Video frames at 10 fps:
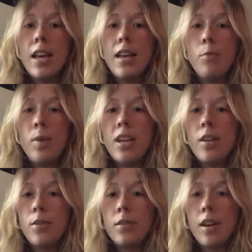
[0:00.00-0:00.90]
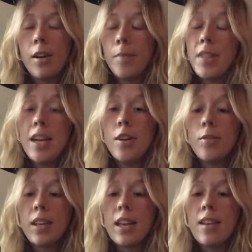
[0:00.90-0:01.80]
they don't
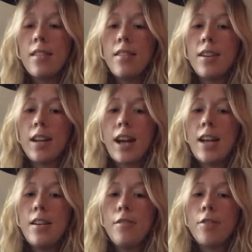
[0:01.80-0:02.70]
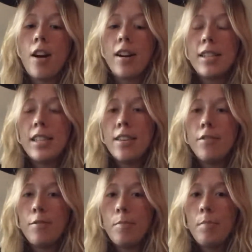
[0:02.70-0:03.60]
get the kind of cognitive
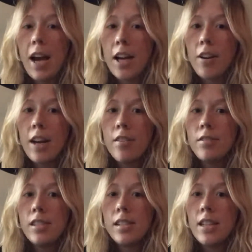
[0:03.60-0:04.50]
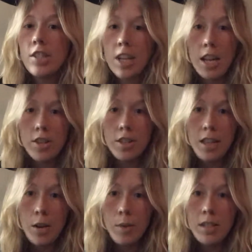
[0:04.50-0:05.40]
background and education that
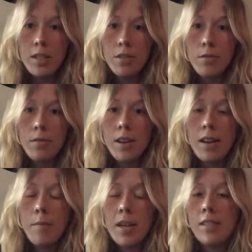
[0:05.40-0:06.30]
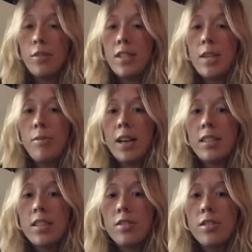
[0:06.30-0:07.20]
we do as OT
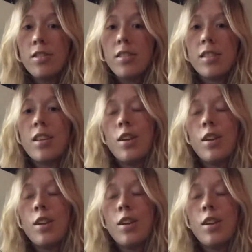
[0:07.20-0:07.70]
practitioners.